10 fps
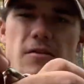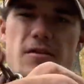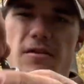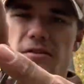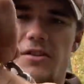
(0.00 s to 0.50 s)

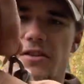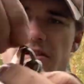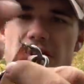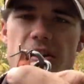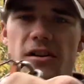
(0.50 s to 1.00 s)
So you can see
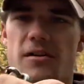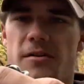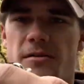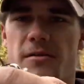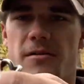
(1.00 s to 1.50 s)
here,
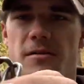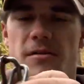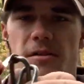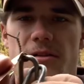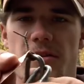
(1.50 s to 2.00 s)

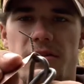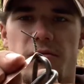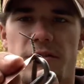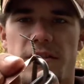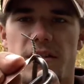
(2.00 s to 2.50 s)

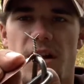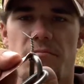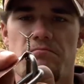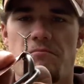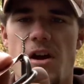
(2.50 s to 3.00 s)
twisted it up
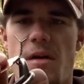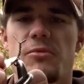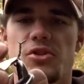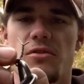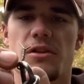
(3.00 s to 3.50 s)

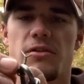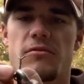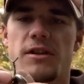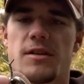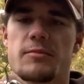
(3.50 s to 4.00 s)
majority of the
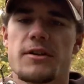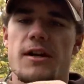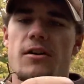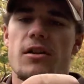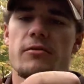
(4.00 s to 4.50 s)
way, but not
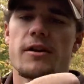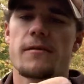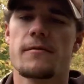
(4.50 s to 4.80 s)
all the way.